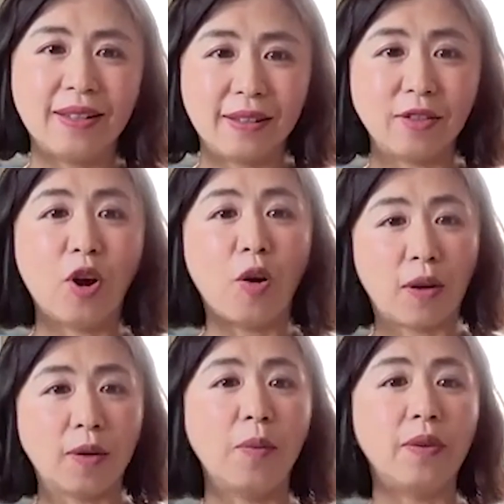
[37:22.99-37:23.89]
than
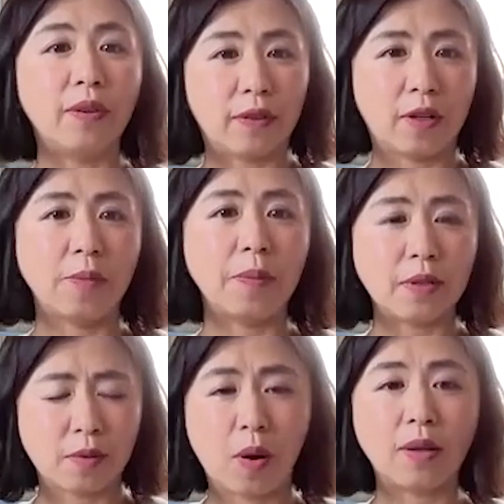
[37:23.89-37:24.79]
talking with a
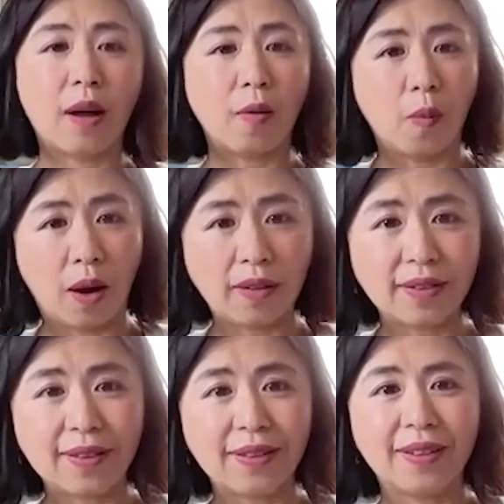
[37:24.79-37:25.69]
therapist one-on-one,